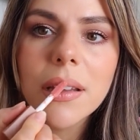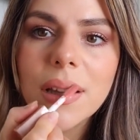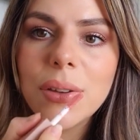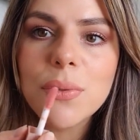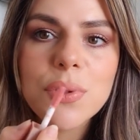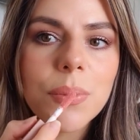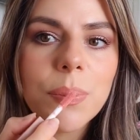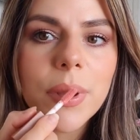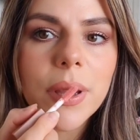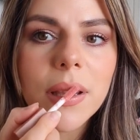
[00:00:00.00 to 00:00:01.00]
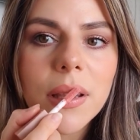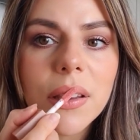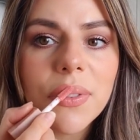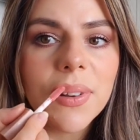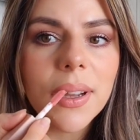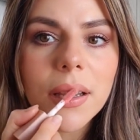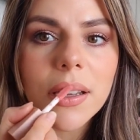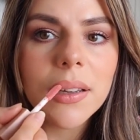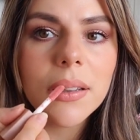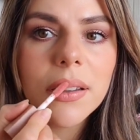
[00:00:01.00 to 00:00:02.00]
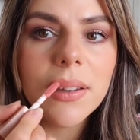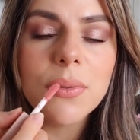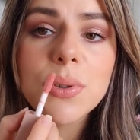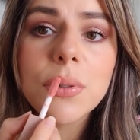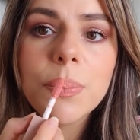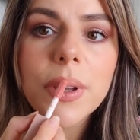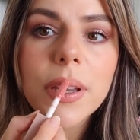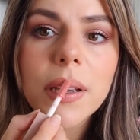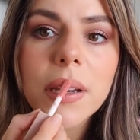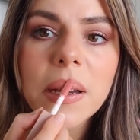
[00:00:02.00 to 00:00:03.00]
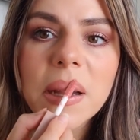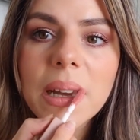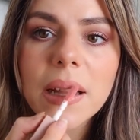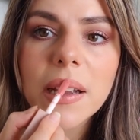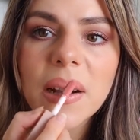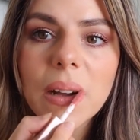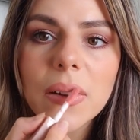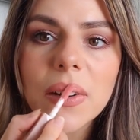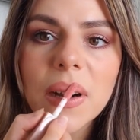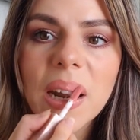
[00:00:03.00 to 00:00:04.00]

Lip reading: neutral pink, if you like neutral pink color.